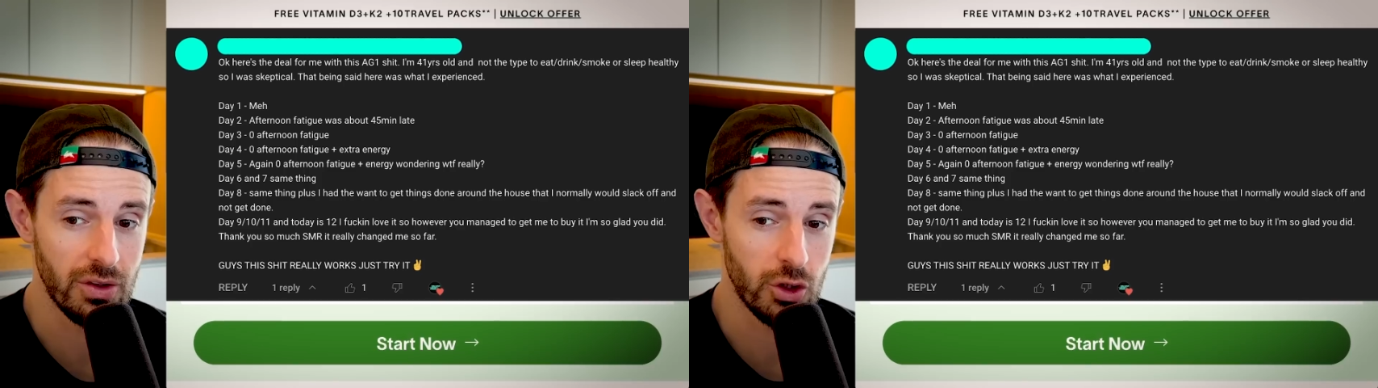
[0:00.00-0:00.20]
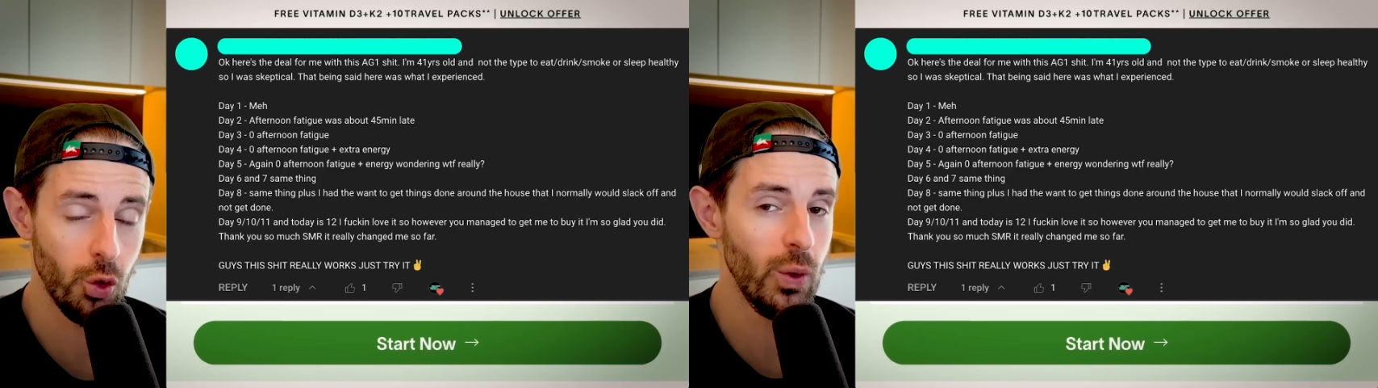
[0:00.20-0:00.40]

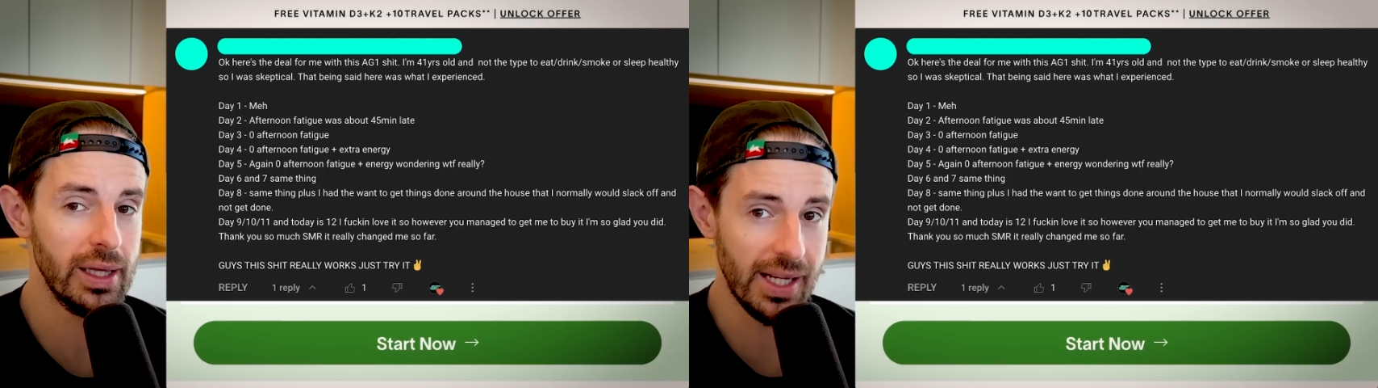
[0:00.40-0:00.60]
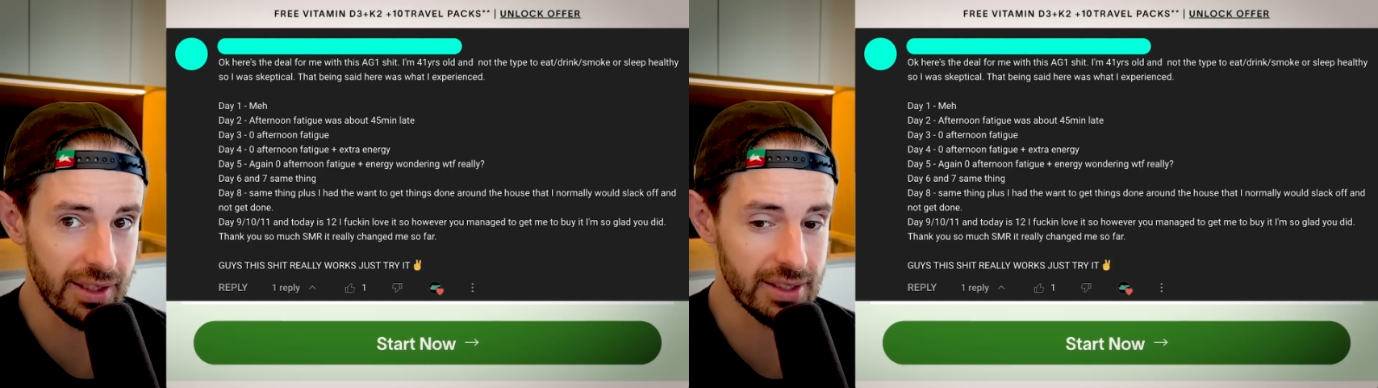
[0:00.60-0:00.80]
to
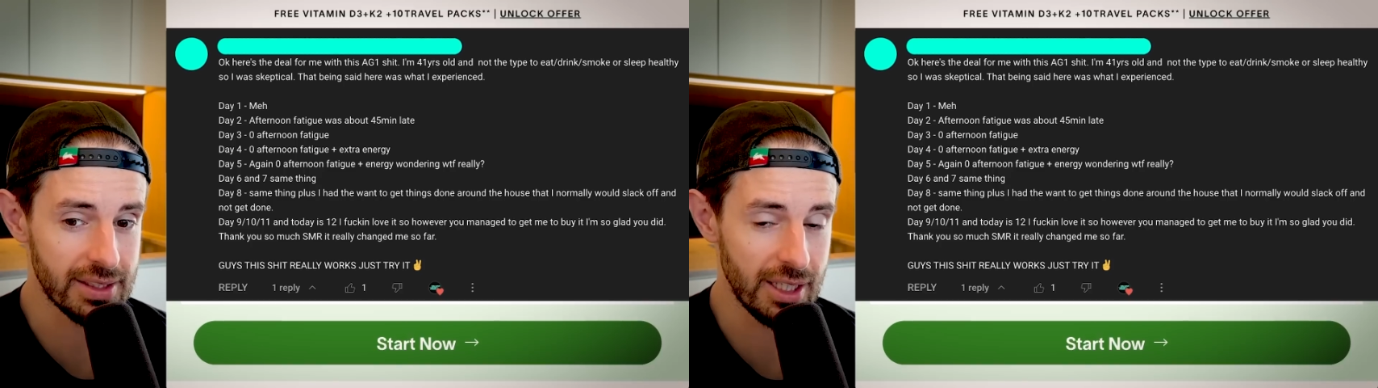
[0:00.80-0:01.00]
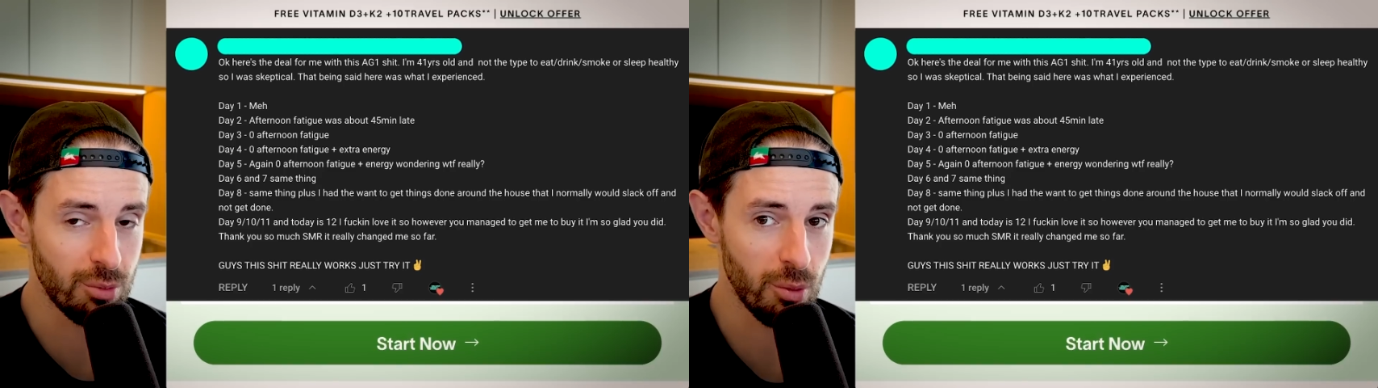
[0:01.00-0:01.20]

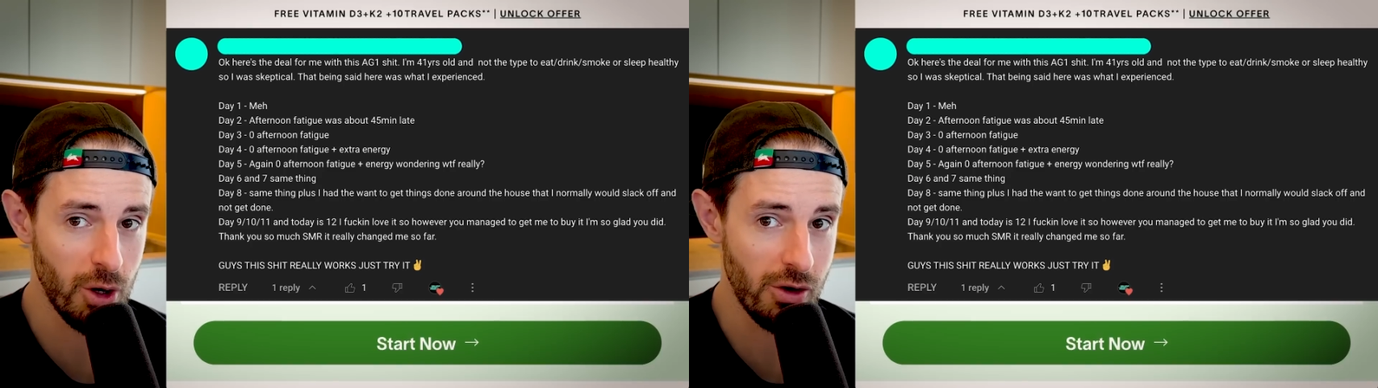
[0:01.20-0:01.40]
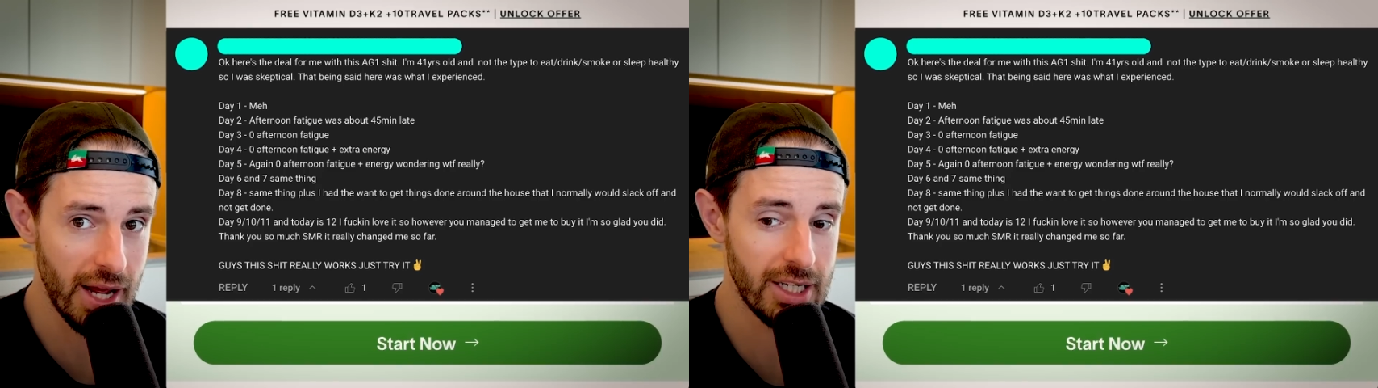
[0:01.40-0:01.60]
relentlessly
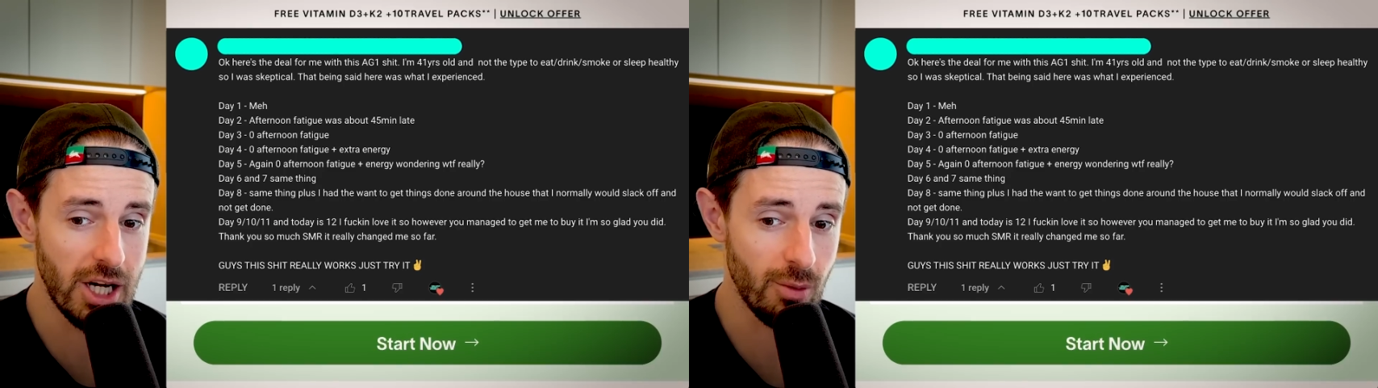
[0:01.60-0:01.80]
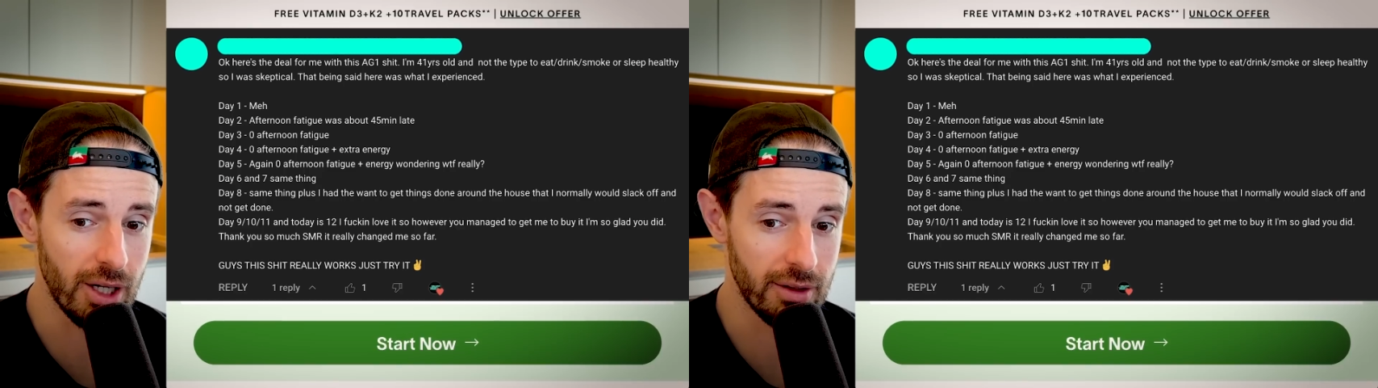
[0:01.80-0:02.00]
promote
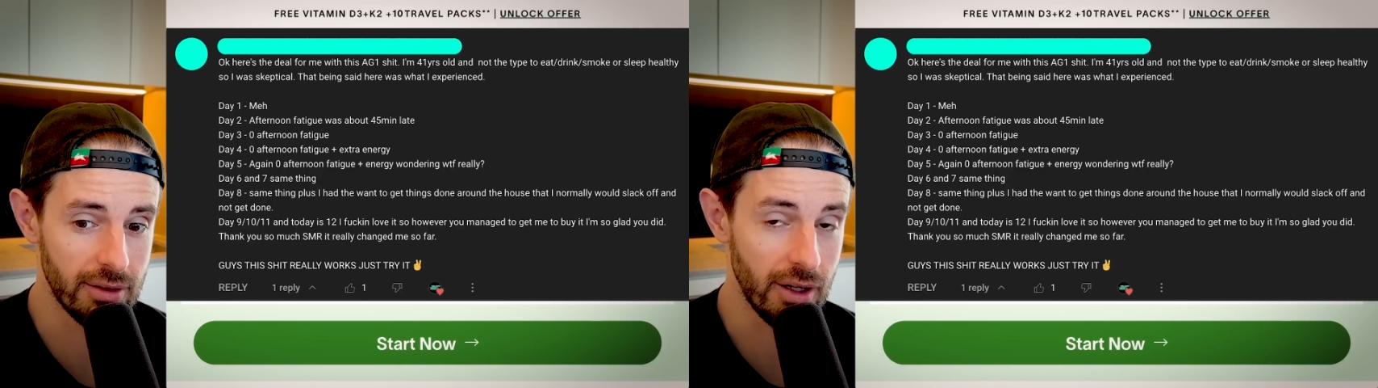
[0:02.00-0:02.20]
AG1.